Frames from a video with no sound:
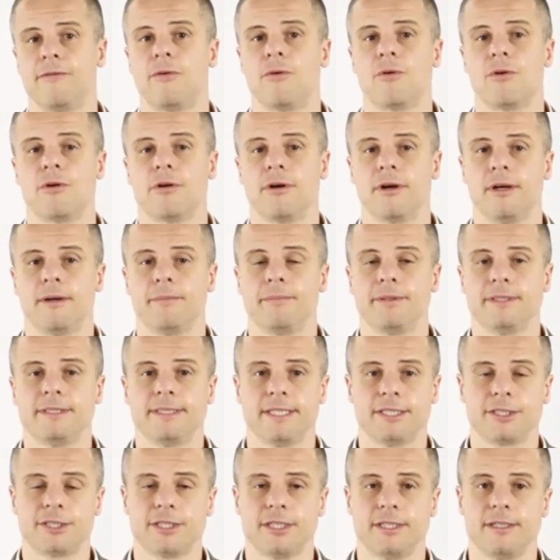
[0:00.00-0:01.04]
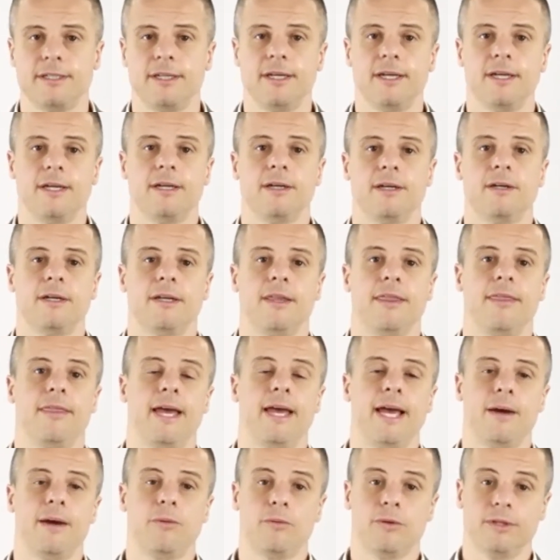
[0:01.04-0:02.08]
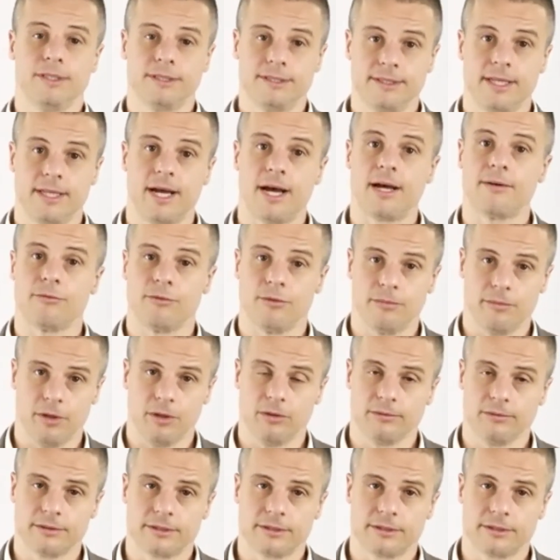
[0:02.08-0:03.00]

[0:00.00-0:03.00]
for a position that was not remote.